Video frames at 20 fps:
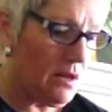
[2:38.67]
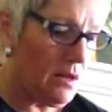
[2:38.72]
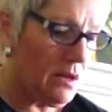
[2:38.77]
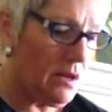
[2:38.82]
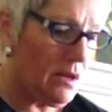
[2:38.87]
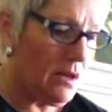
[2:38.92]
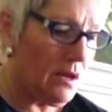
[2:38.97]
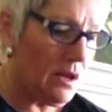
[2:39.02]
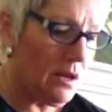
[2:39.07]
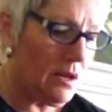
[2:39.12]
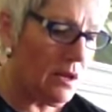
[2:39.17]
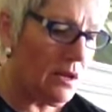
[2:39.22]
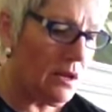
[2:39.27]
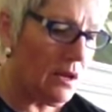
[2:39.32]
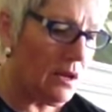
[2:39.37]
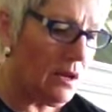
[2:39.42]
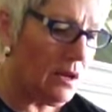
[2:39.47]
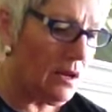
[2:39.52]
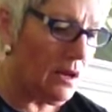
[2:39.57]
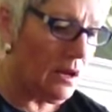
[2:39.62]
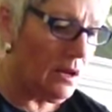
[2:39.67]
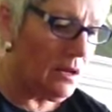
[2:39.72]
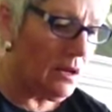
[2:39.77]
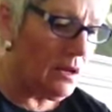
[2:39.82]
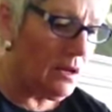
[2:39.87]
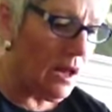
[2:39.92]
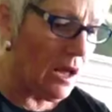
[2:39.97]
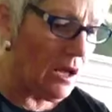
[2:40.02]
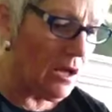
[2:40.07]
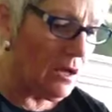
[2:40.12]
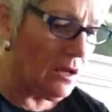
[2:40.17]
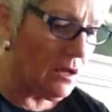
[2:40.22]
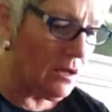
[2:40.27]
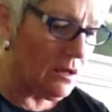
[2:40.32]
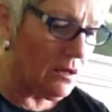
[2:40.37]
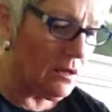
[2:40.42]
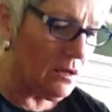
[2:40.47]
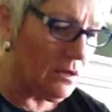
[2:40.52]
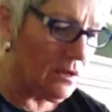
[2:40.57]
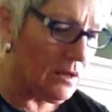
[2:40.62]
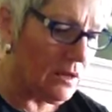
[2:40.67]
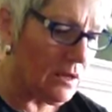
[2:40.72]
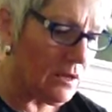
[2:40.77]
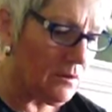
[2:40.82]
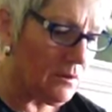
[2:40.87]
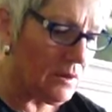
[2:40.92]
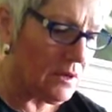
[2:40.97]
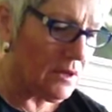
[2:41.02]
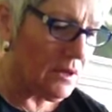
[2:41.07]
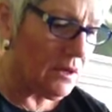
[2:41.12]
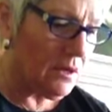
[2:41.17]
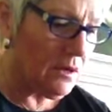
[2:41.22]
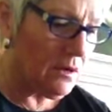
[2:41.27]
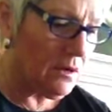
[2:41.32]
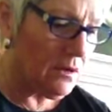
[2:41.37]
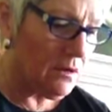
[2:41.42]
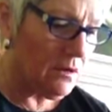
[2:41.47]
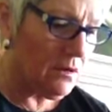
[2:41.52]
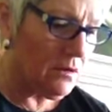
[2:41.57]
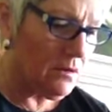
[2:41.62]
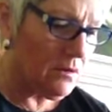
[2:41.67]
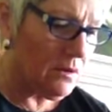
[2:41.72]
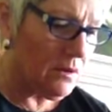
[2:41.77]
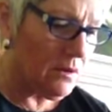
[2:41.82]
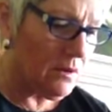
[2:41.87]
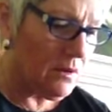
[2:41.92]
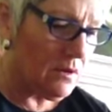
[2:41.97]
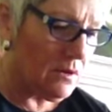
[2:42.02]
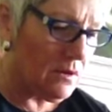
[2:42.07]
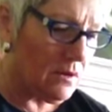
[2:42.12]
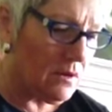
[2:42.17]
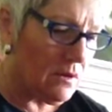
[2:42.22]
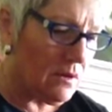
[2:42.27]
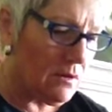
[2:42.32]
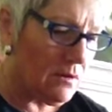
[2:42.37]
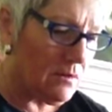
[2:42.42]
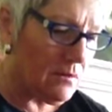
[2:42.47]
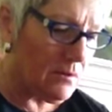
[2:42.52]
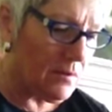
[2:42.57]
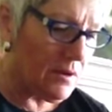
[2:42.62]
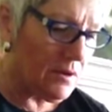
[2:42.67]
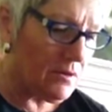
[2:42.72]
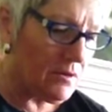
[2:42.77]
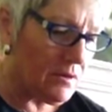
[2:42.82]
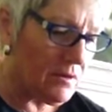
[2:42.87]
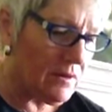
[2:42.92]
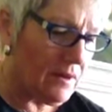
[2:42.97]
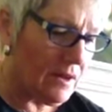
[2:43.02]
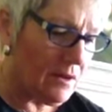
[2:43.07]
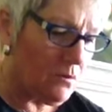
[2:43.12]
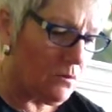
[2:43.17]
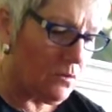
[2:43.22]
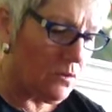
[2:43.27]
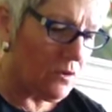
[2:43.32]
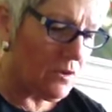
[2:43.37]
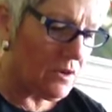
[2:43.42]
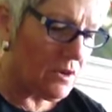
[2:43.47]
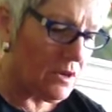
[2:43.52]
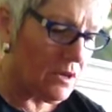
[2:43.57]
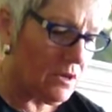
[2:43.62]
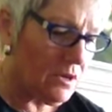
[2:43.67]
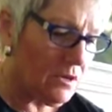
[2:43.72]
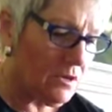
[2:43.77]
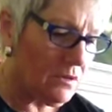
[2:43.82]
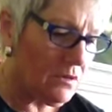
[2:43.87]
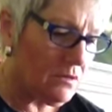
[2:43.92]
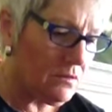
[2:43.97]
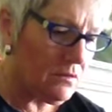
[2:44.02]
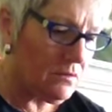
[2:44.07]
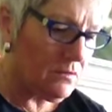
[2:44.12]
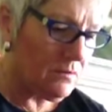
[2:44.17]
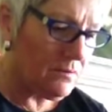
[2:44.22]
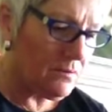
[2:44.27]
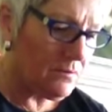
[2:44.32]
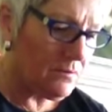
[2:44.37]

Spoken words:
La la la la la la la. Here we go. About 10 more to go.